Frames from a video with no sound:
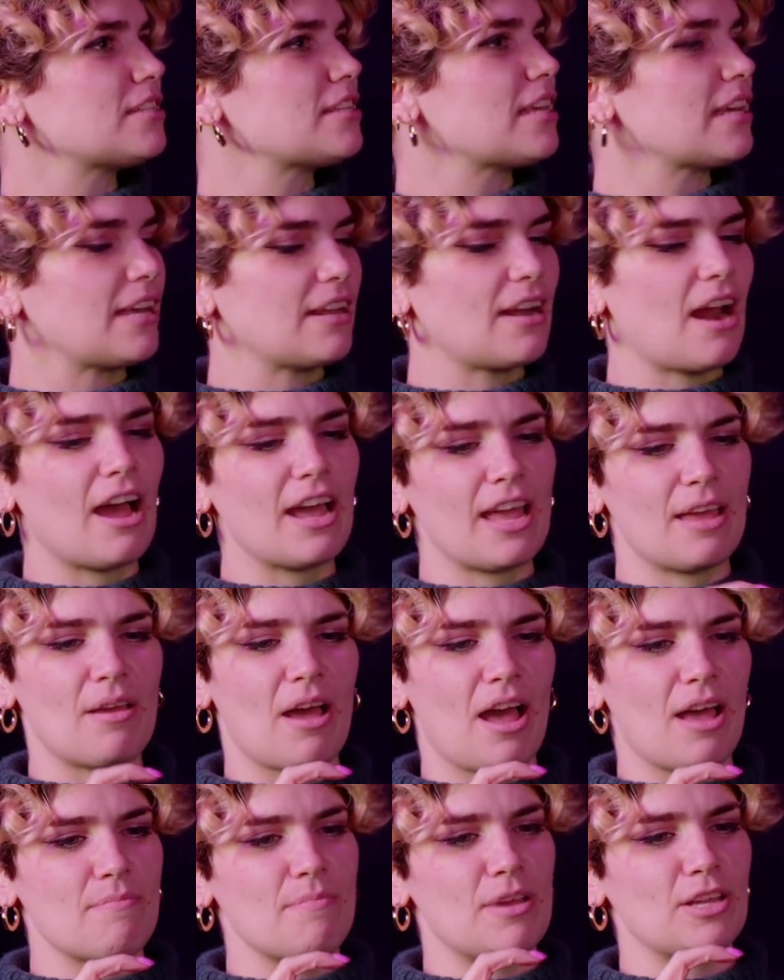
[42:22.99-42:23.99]
like, and
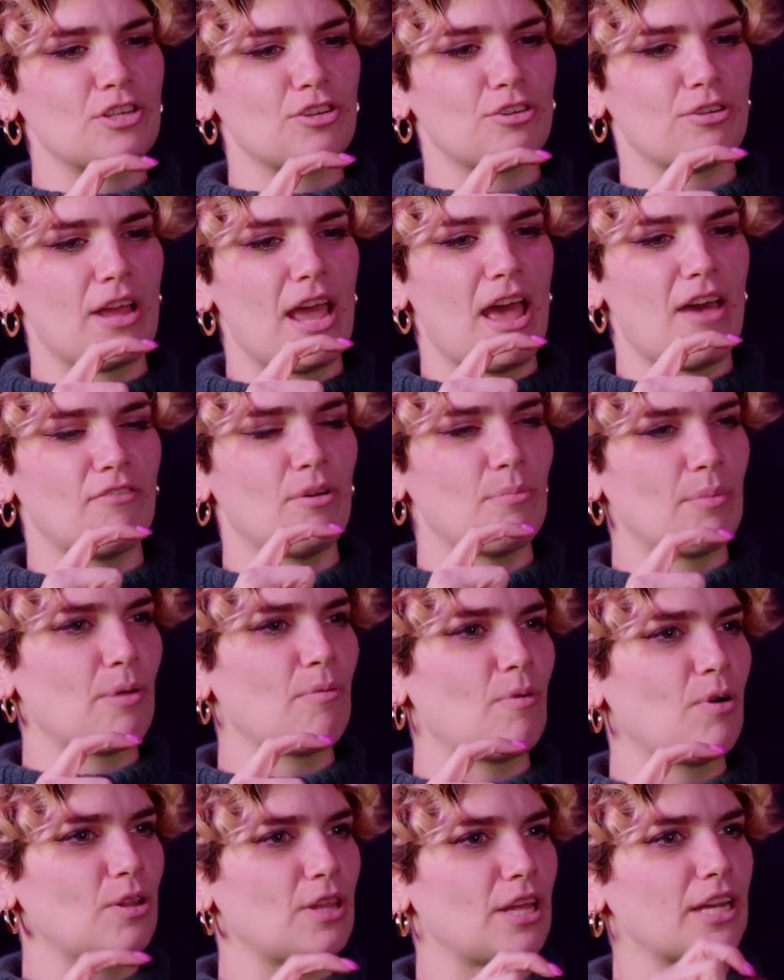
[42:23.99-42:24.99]
I make sure to have on my
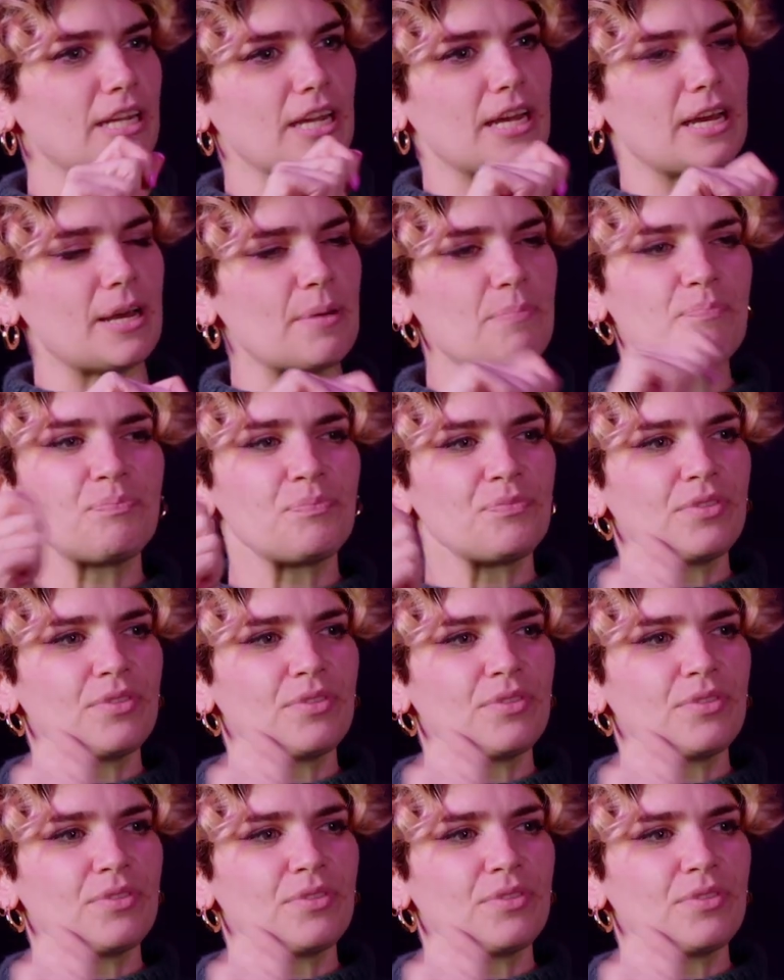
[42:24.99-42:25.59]
wall like a